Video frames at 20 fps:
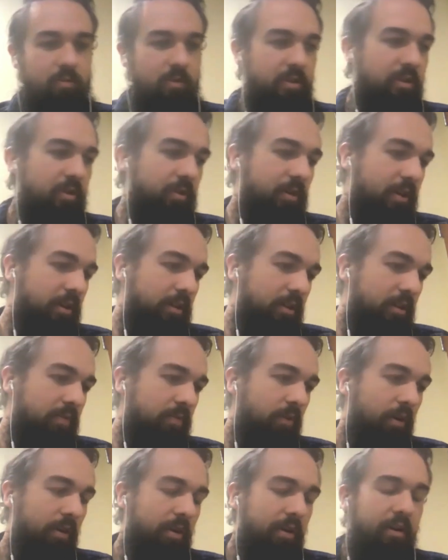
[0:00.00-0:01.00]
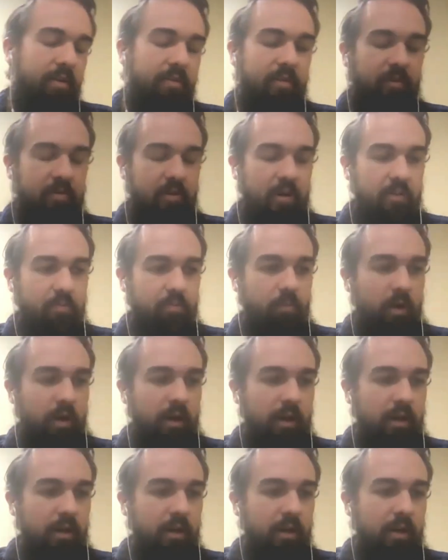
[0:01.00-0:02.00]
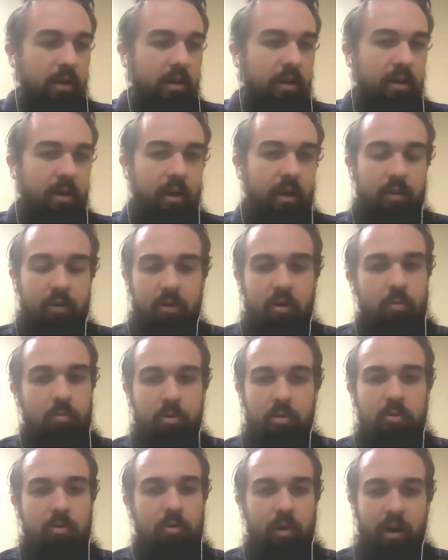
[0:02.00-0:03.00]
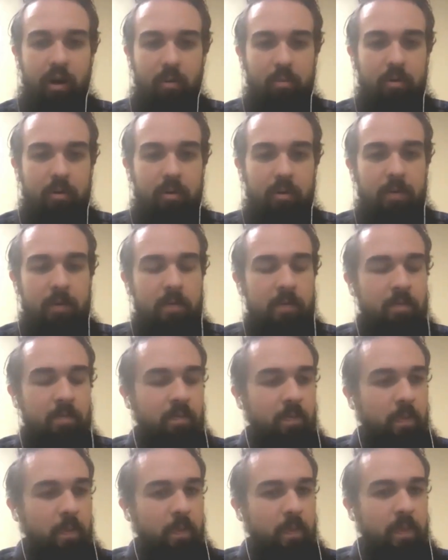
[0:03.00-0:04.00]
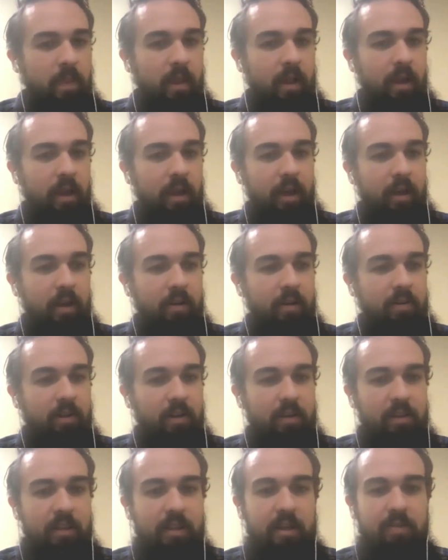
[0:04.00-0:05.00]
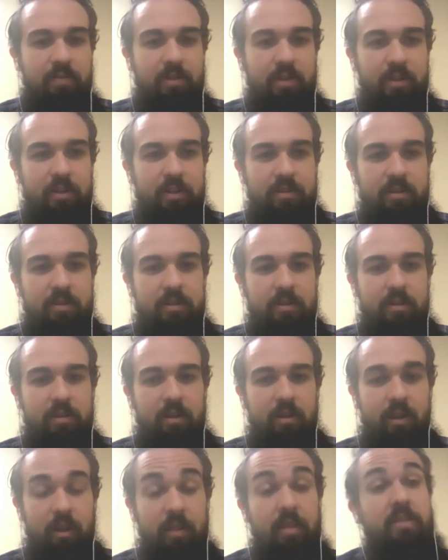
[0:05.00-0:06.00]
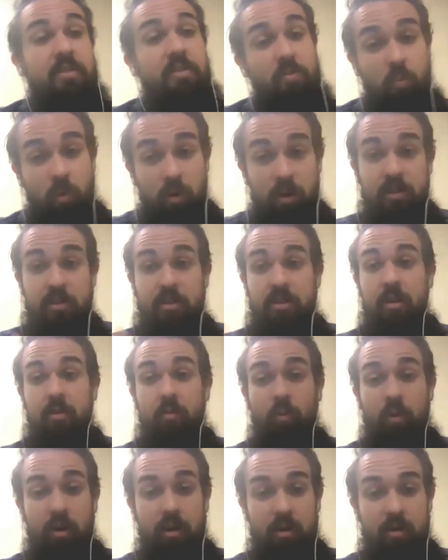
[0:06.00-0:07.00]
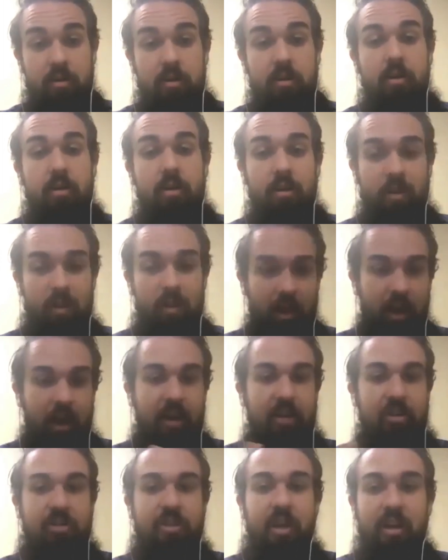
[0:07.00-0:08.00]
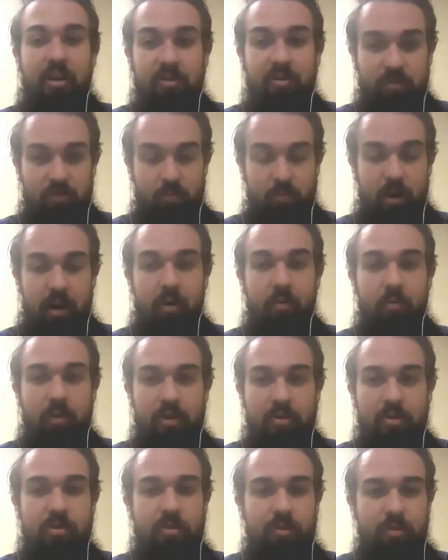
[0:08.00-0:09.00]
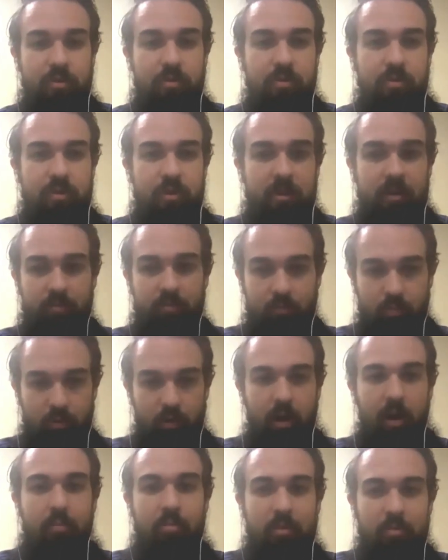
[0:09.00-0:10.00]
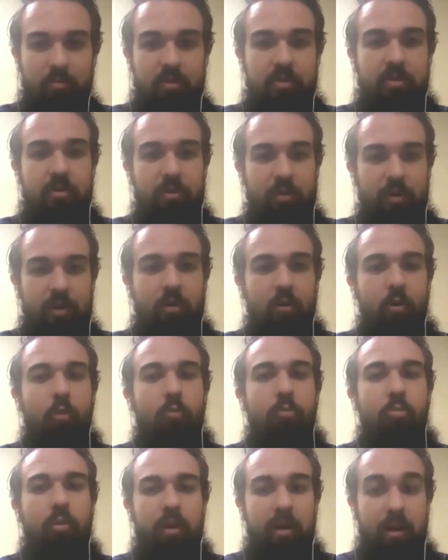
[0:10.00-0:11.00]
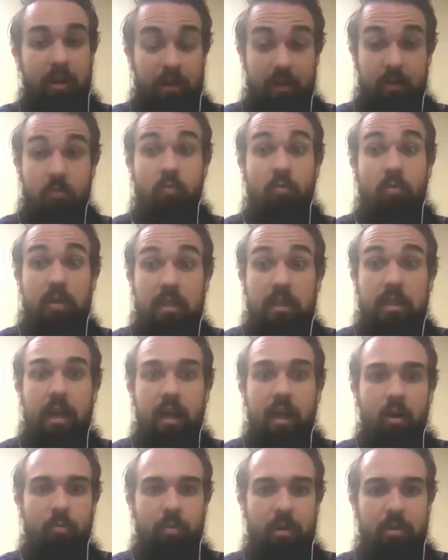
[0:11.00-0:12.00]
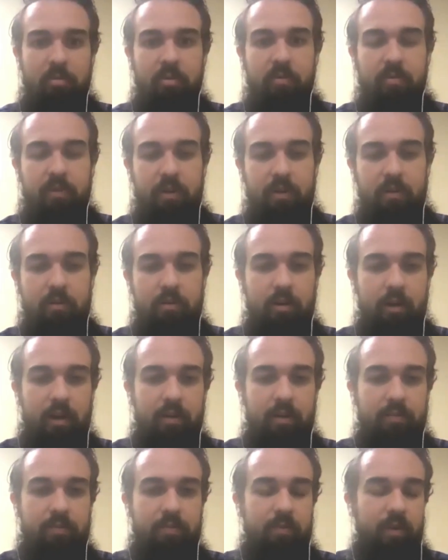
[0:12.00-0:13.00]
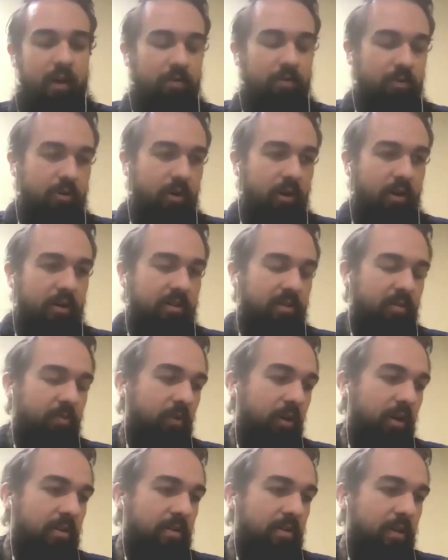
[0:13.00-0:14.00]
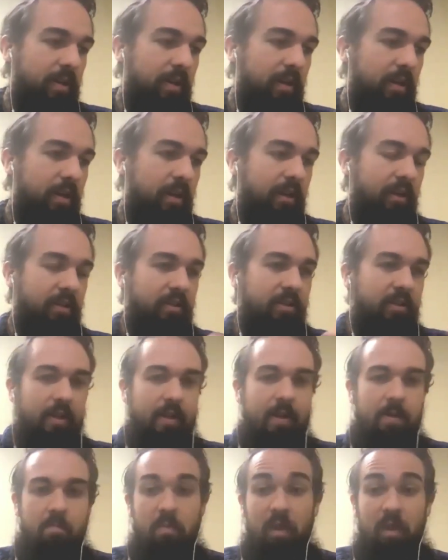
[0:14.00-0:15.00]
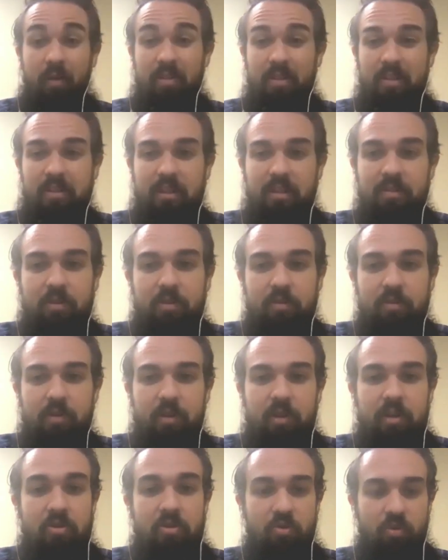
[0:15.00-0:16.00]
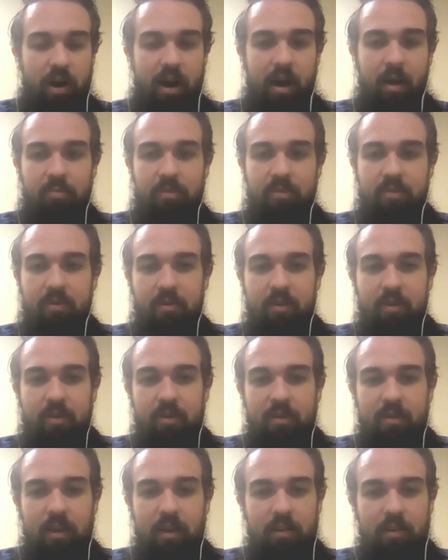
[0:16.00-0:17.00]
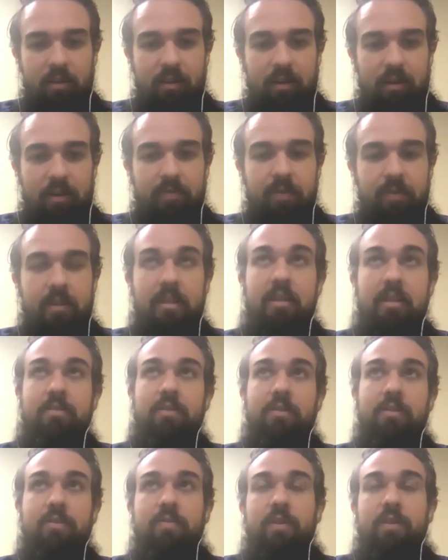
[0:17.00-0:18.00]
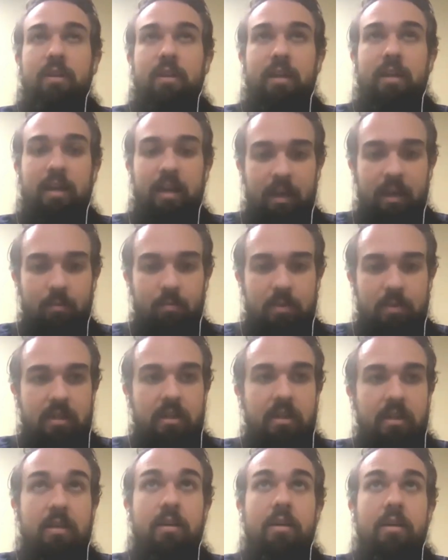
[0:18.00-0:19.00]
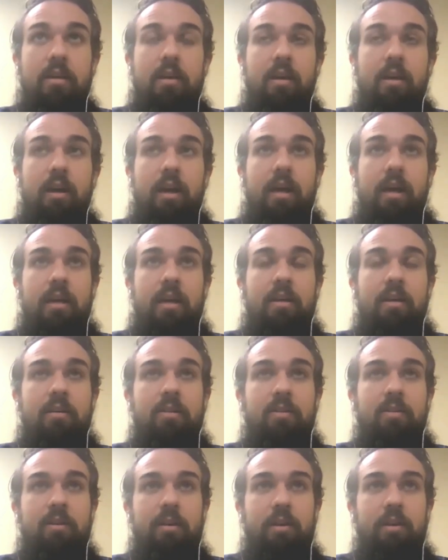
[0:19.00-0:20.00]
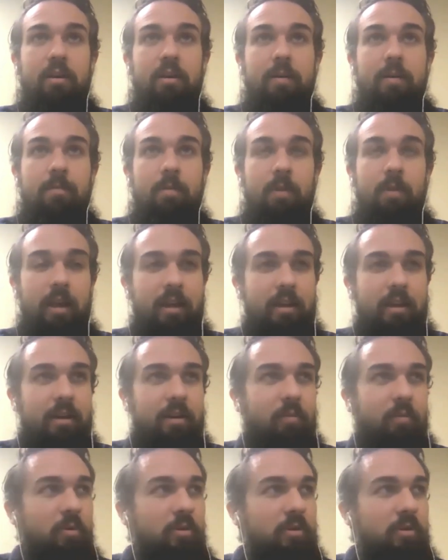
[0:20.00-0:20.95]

restrictive, or I don't have enough money, and they're all bullcrap. And it leaves us, and this is where it cha- where I, I changed from my original problem to incorporating really how people feel af- after talking to some friends is I mean, this leaves us feeling trapped in life. It leaves us feeling empty. And like we're,